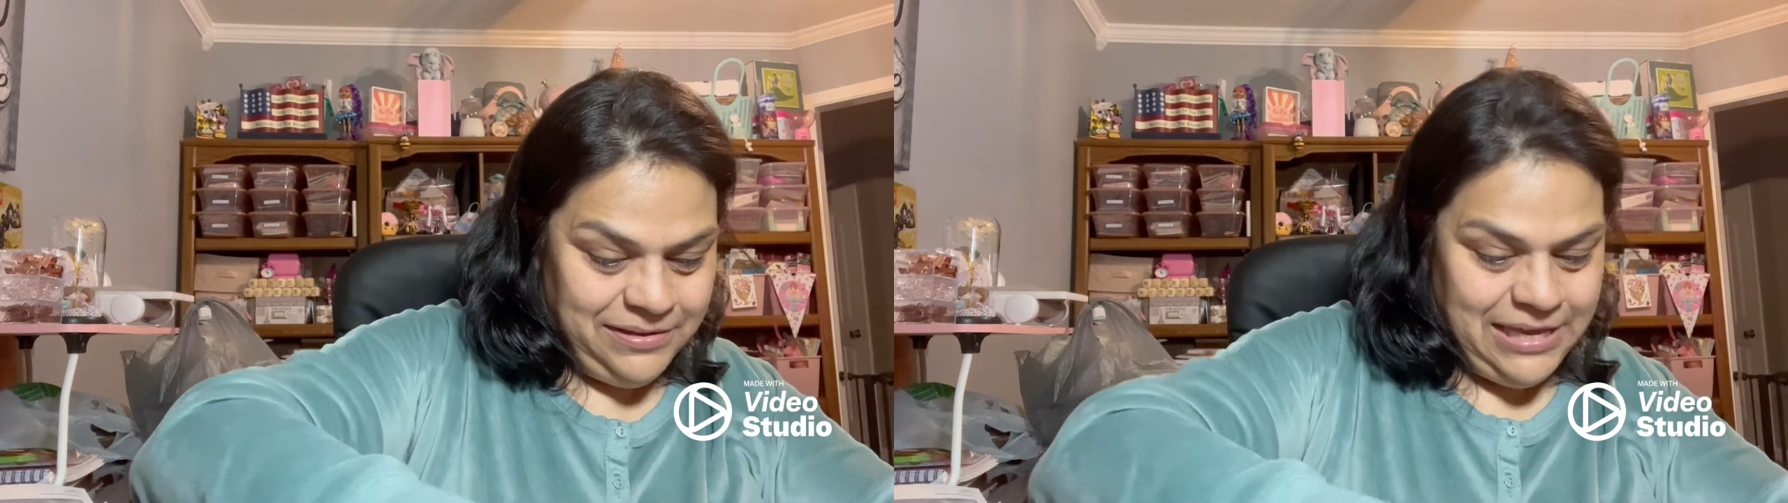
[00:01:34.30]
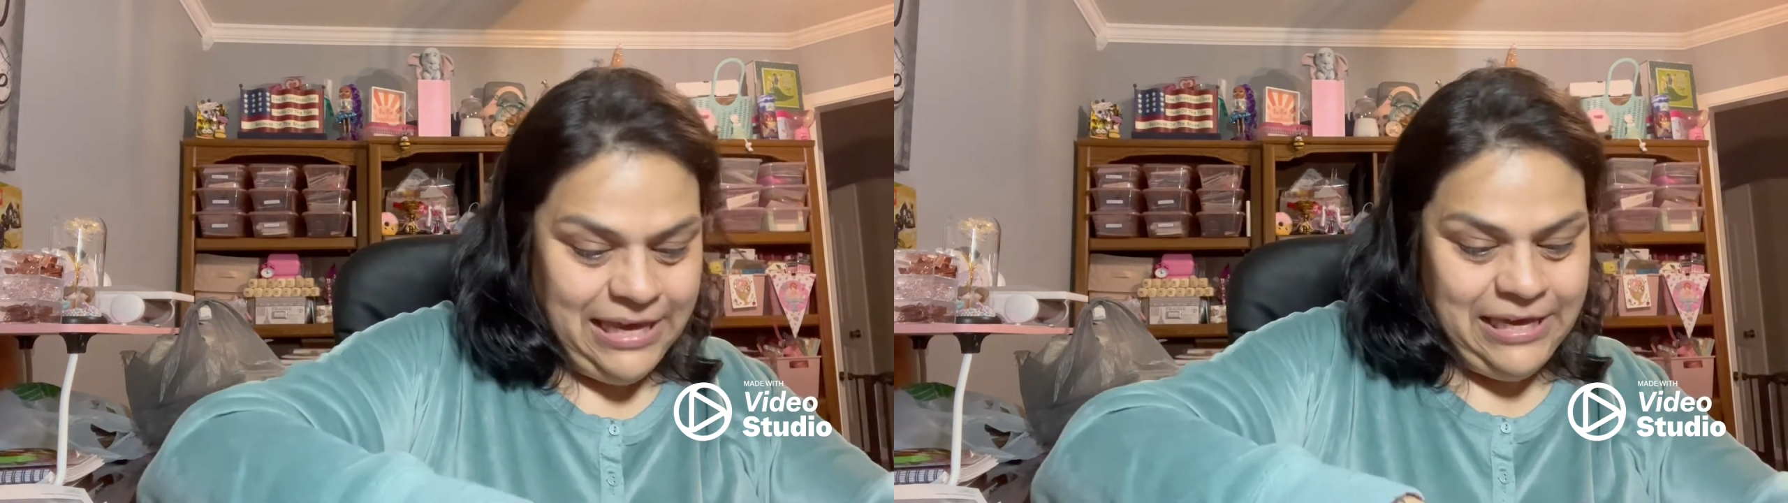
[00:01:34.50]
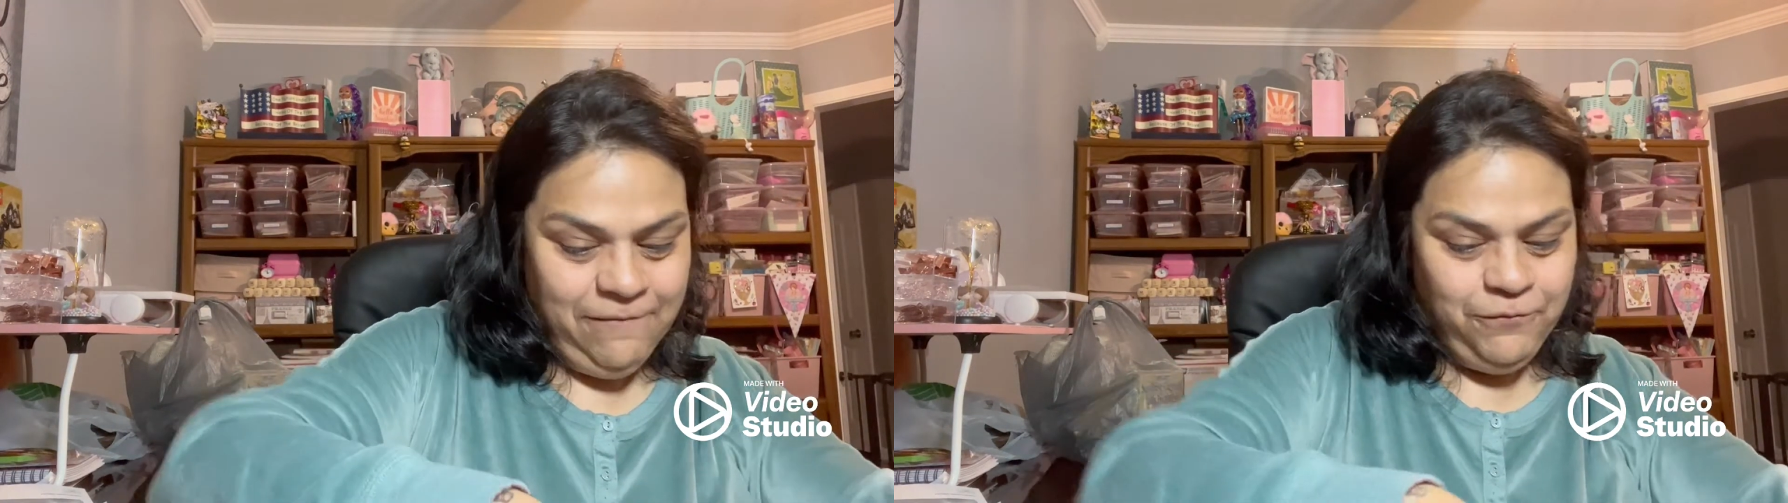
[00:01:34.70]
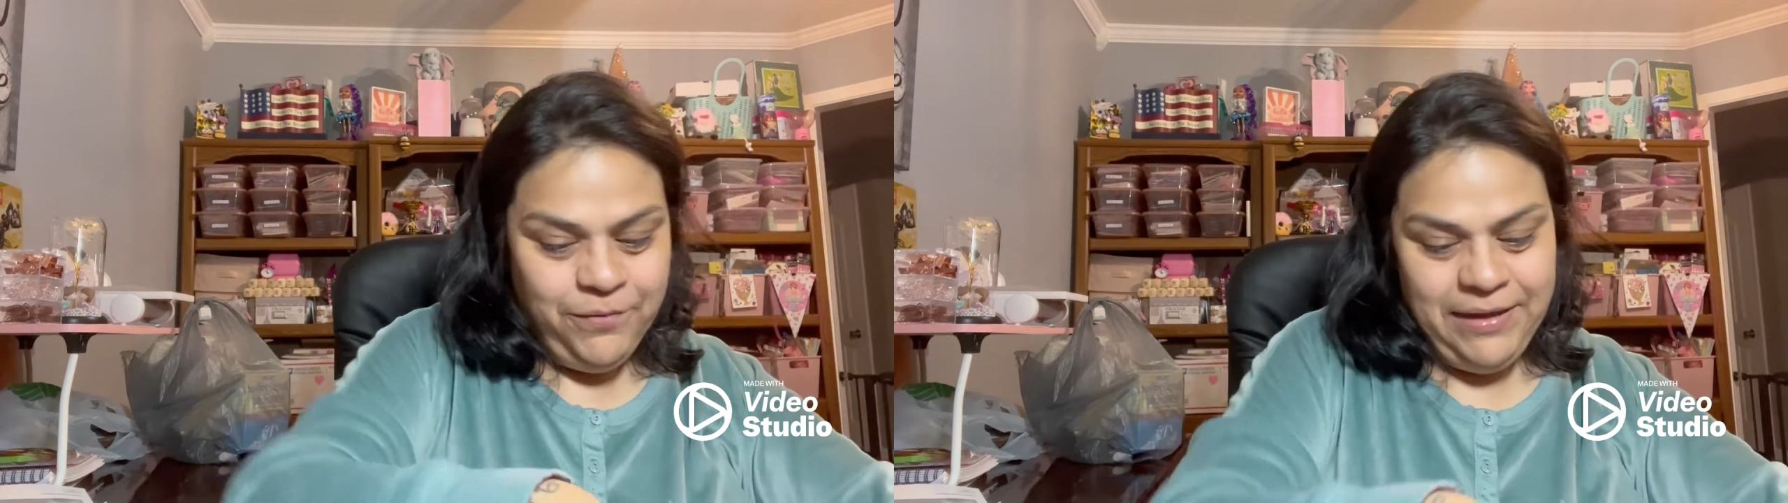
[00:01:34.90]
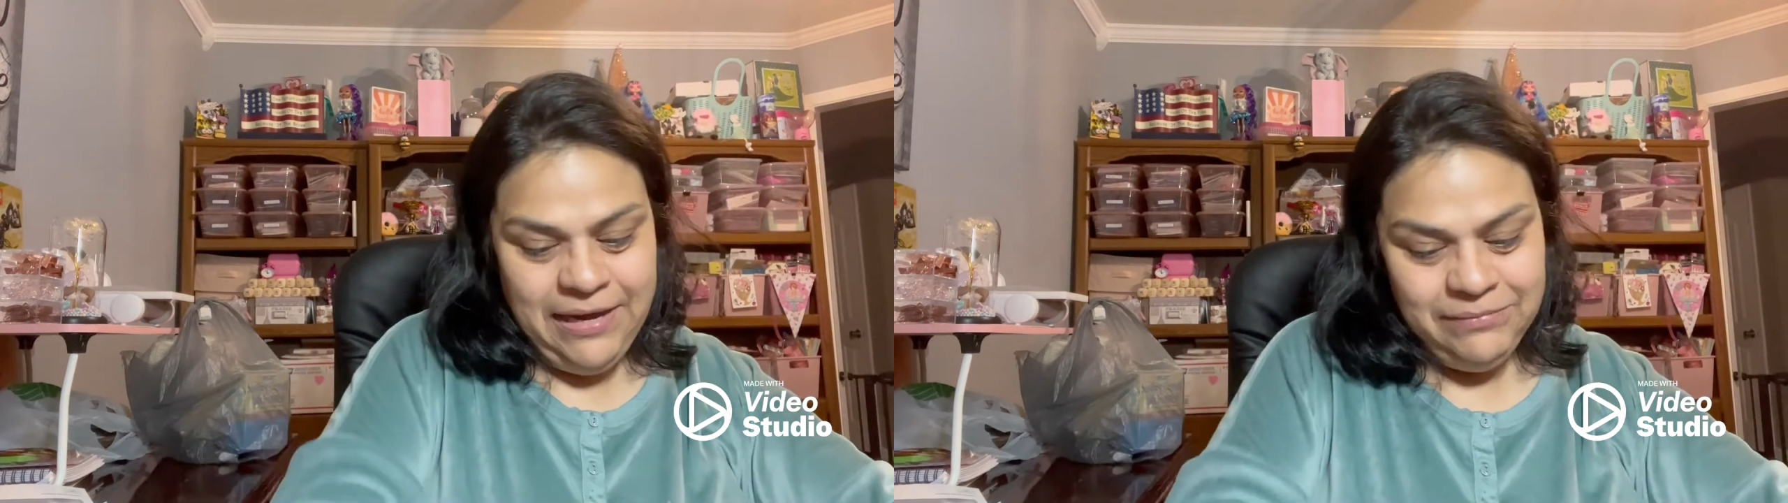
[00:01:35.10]
It came
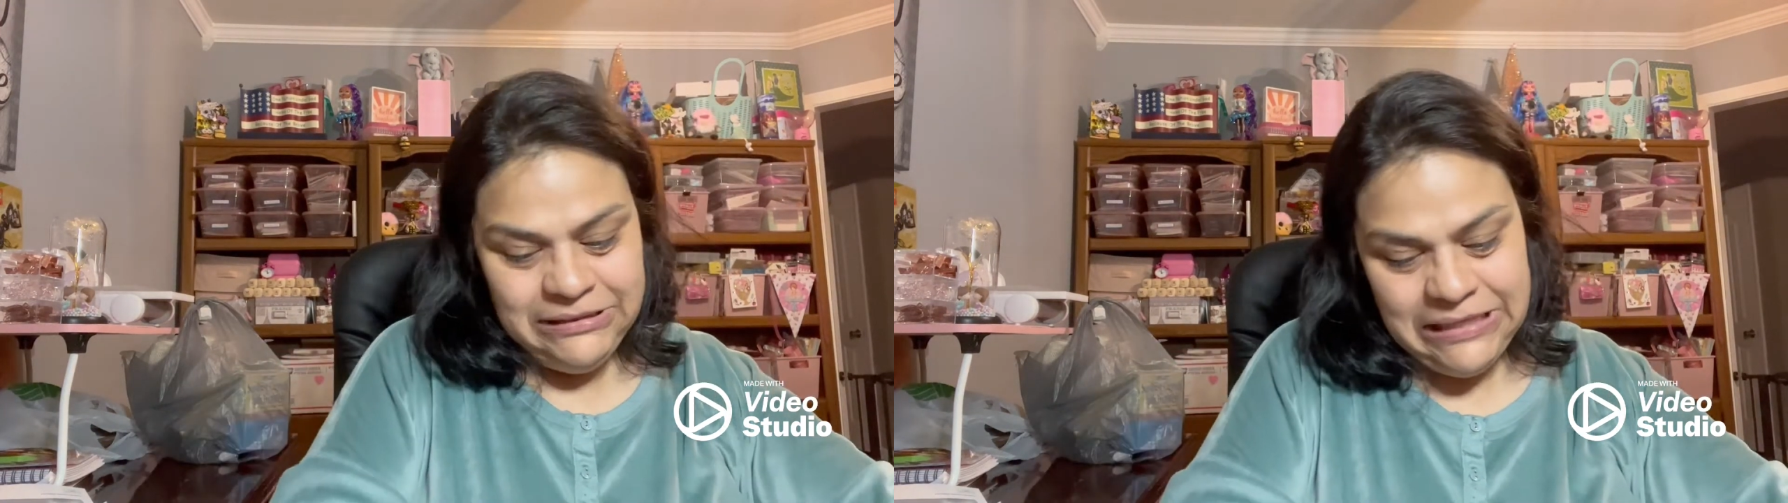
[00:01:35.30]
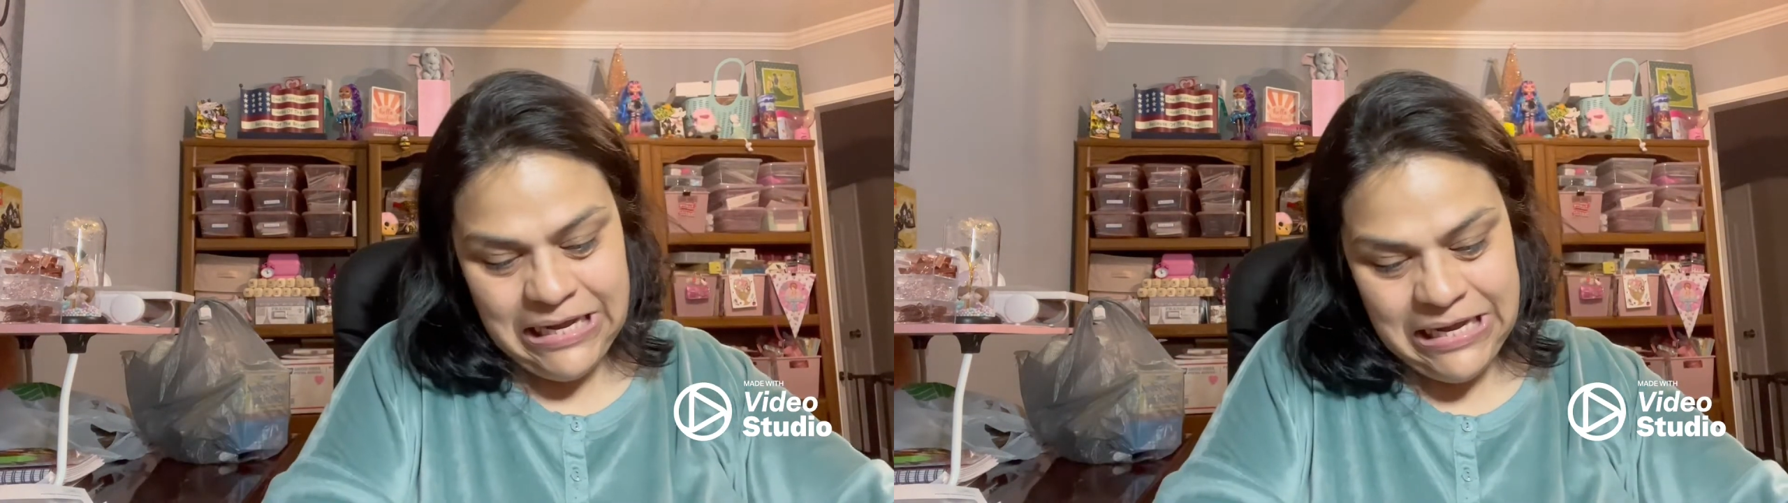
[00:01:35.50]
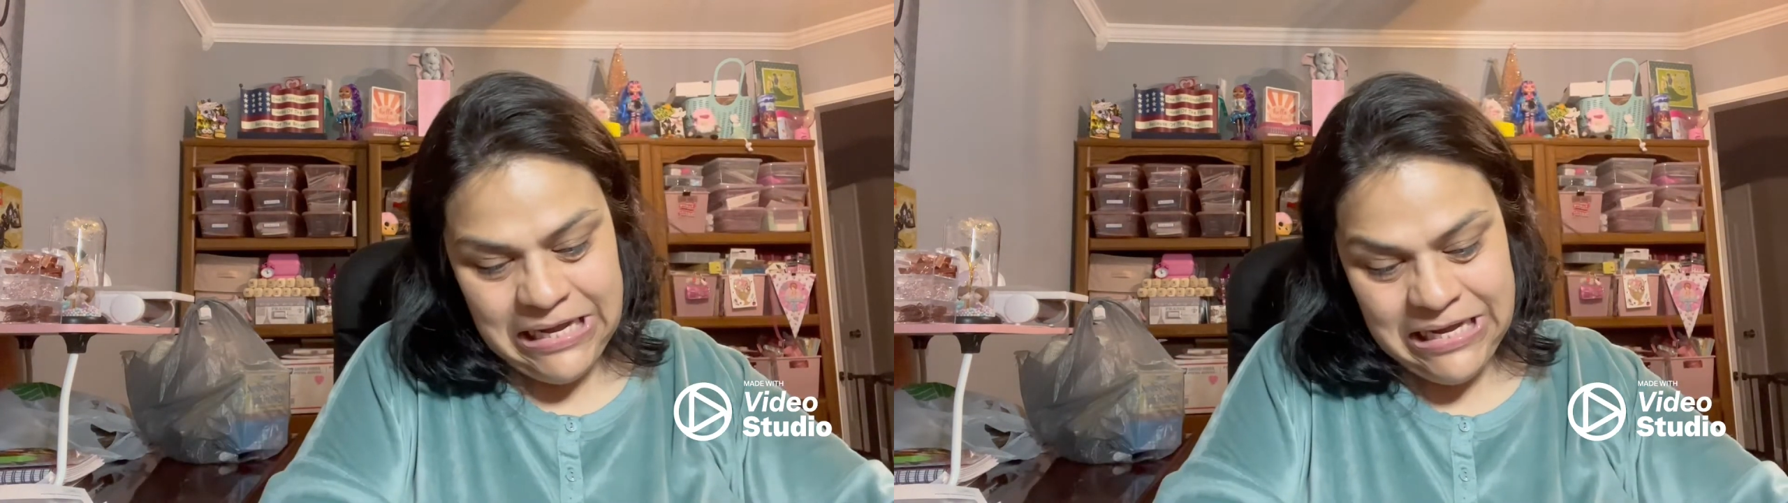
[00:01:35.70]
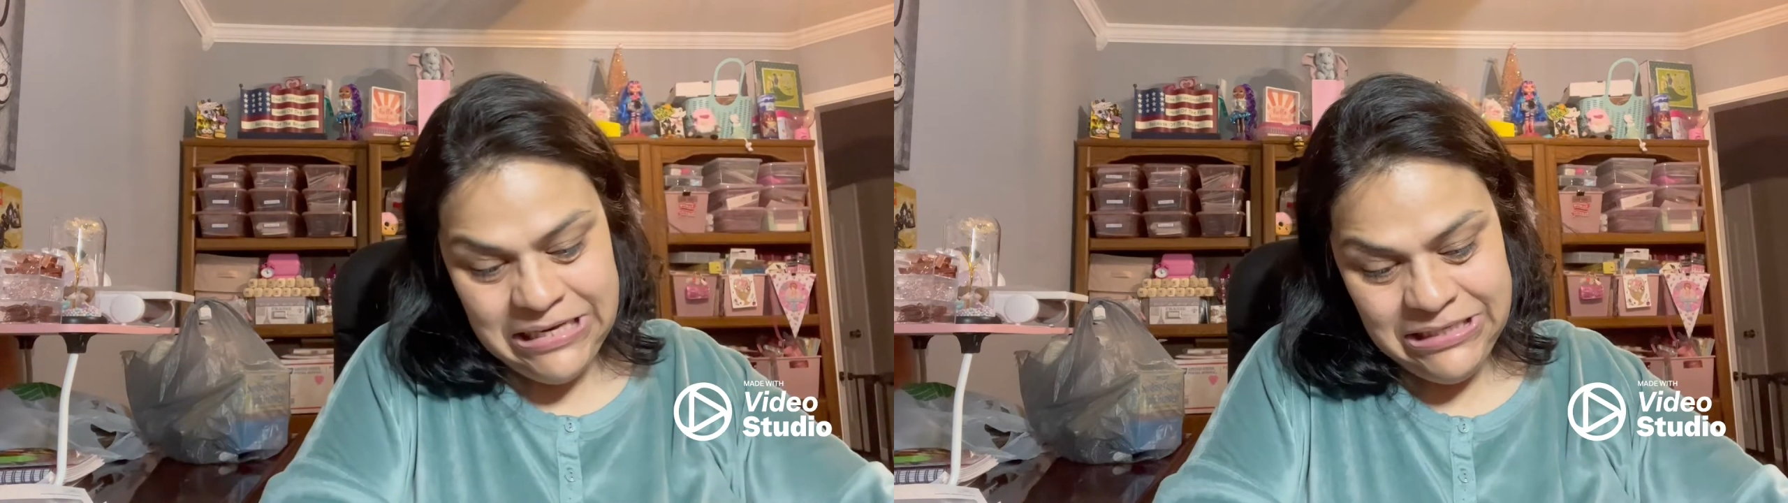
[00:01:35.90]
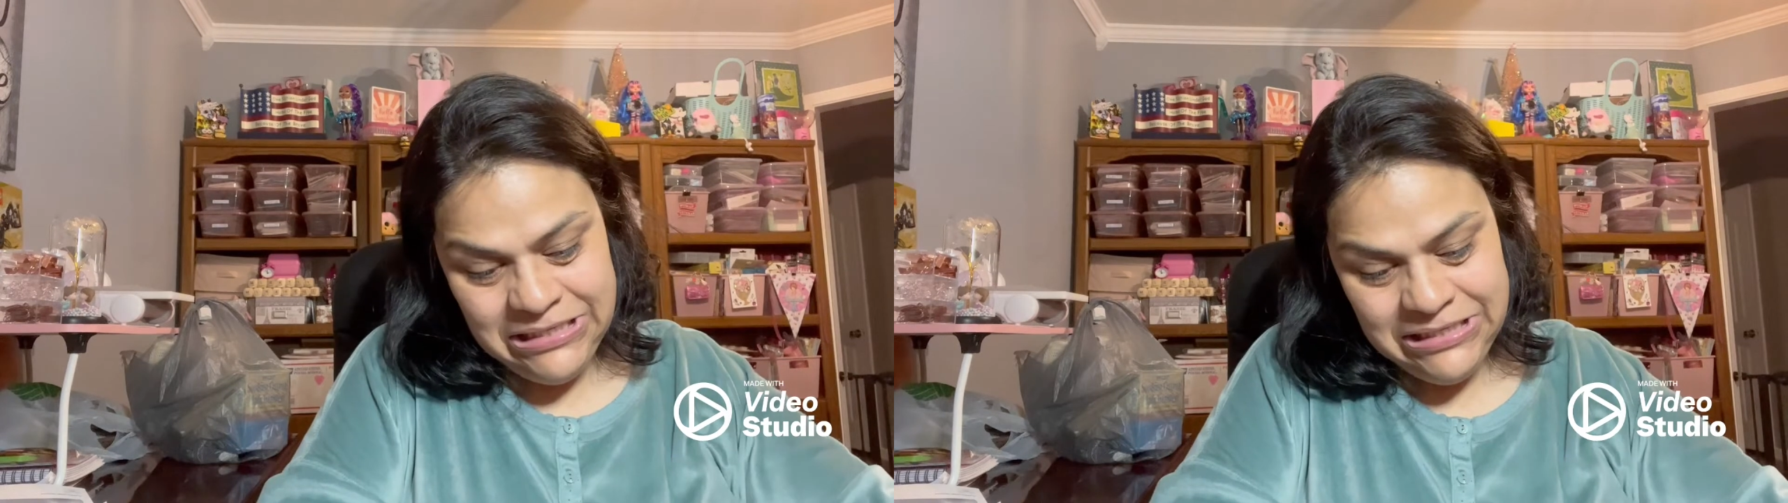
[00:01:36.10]
from
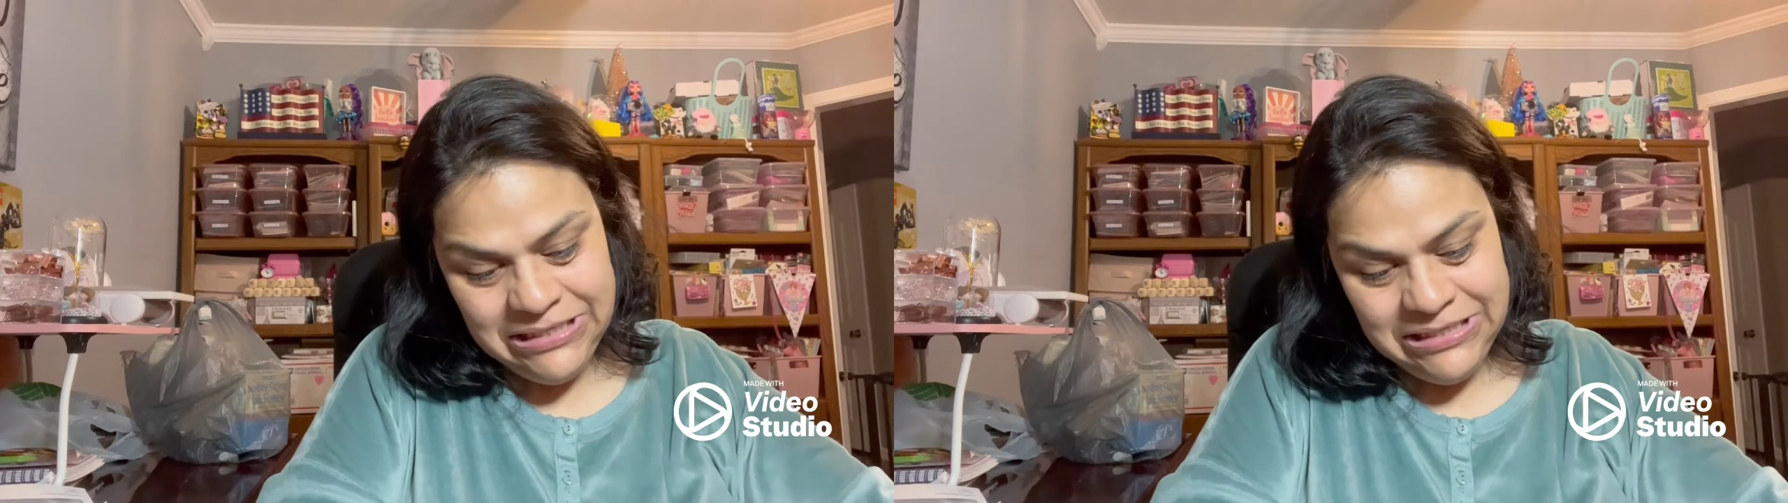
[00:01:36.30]
Amazon.